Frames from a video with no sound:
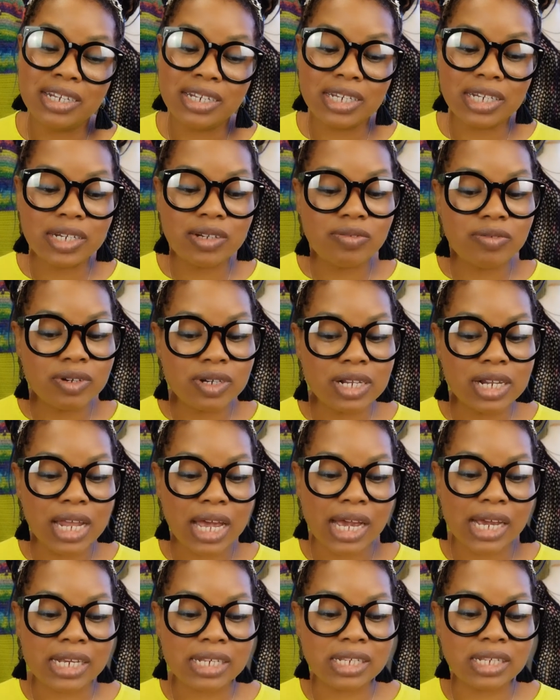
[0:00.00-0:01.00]
She
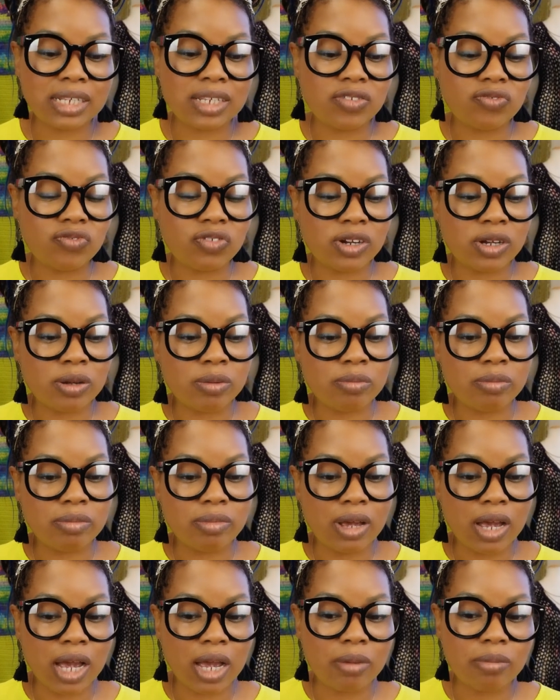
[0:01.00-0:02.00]
realizes
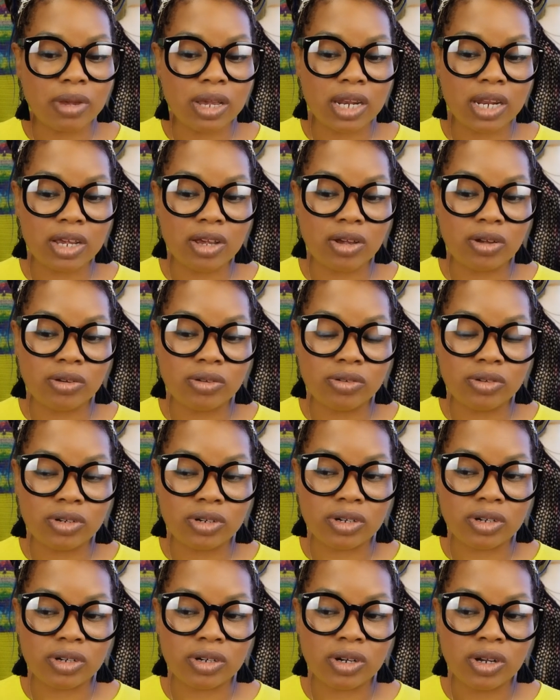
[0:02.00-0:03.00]
from I'm Getting
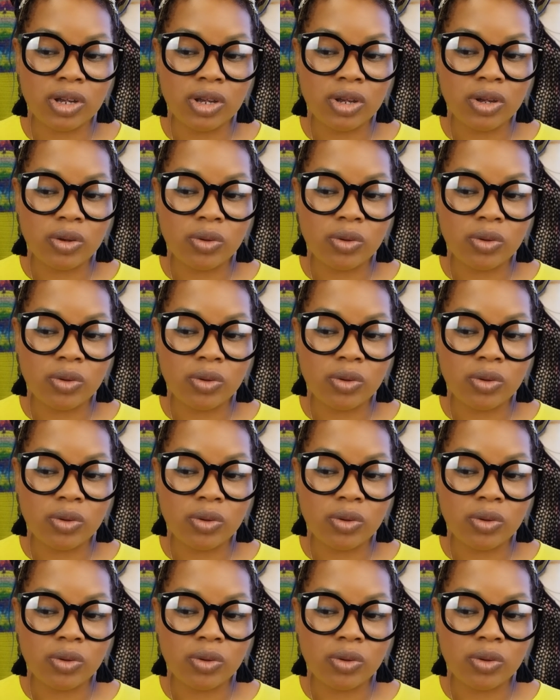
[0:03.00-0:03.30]
Older,